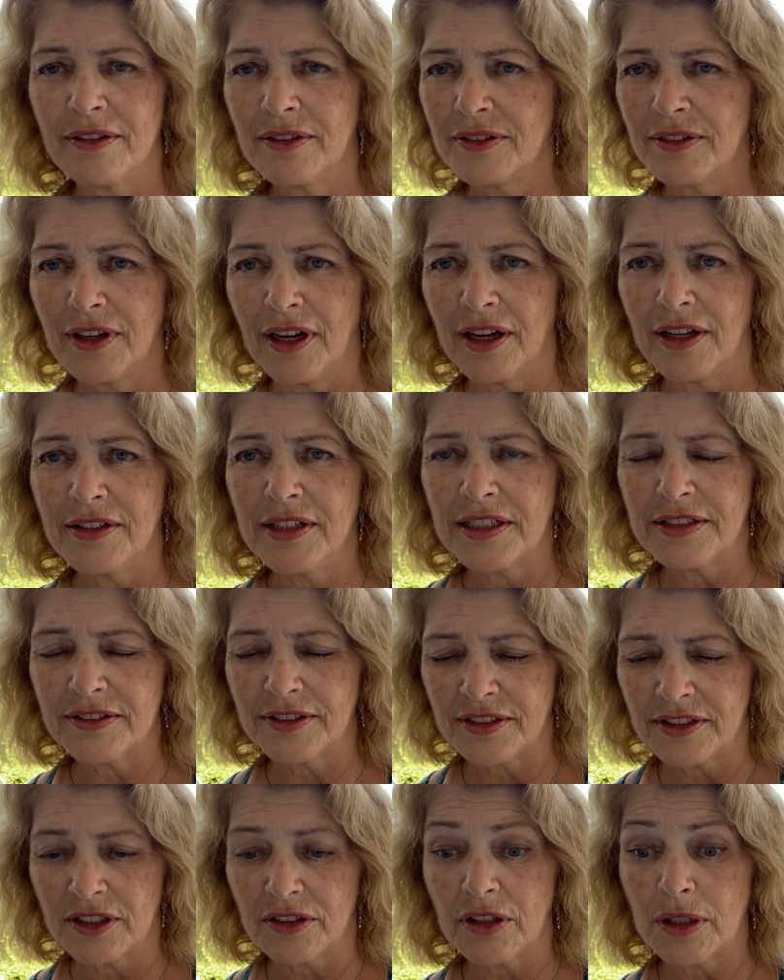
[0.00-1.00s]

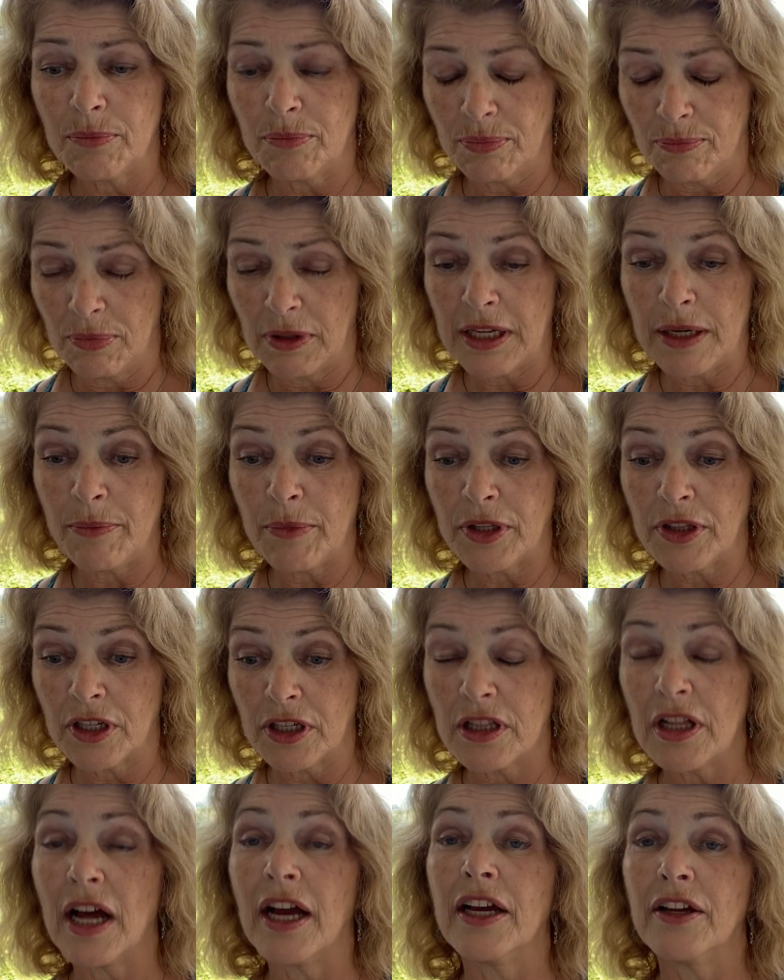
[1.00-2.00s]
necessarily blaming the
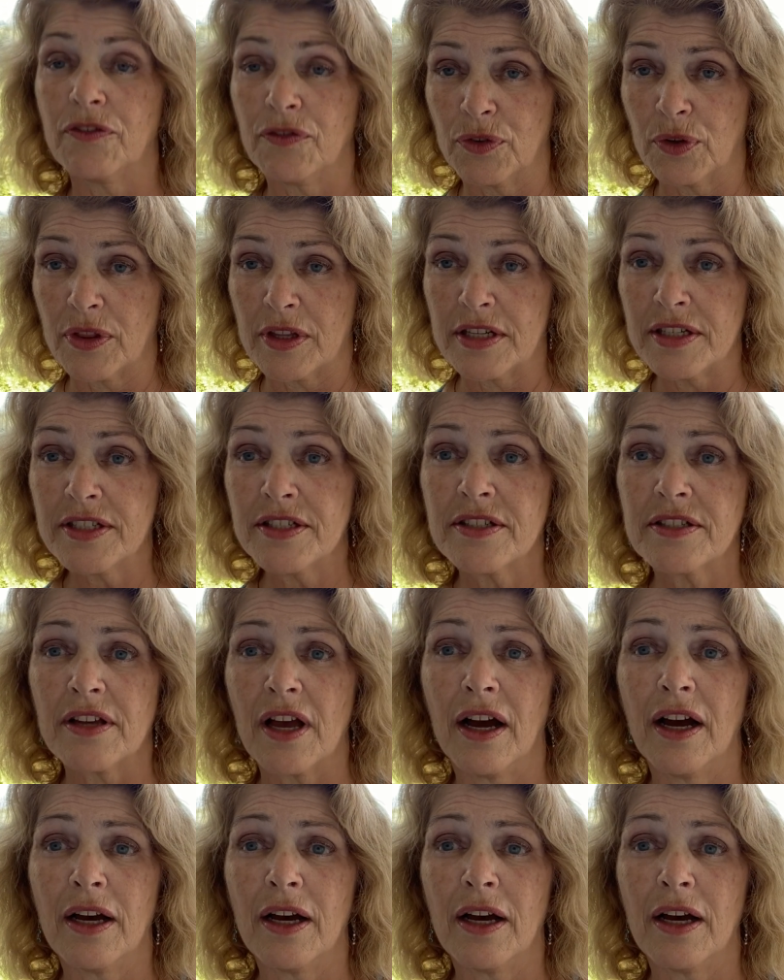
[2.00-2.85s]
client for this.